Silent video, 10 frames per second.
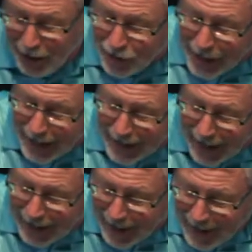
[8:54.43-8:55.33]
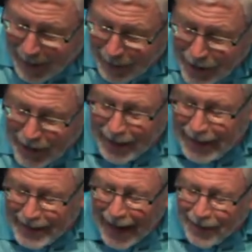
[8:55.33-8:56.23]
understand that. See,
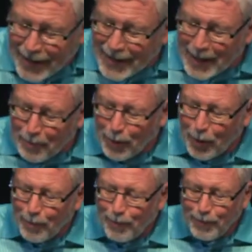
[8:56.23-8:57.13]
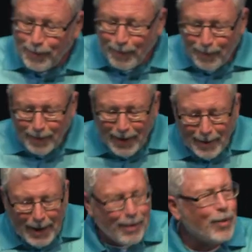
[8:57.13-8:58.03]
it's not this simple.
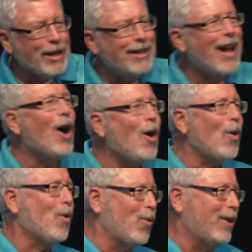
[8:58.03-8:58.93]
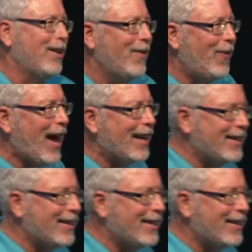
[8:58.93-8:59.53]
Eh, we know that,